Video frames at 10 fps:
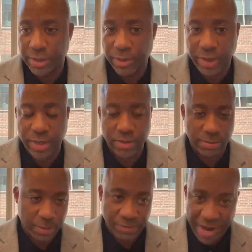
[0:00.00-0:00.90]
So, can
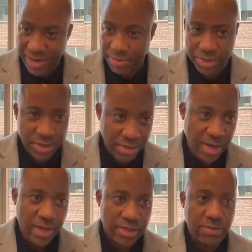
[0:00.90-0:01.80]
the provider just
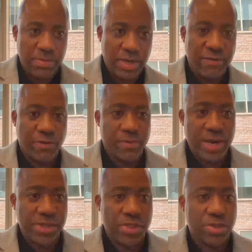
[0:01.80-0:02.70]
submit
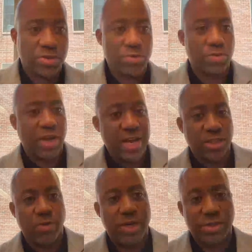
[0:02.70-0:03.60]
information to
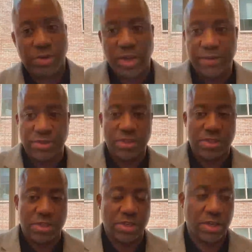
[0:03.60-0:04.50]
CostQuest or the
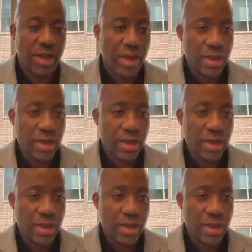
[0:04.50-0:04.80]
FCC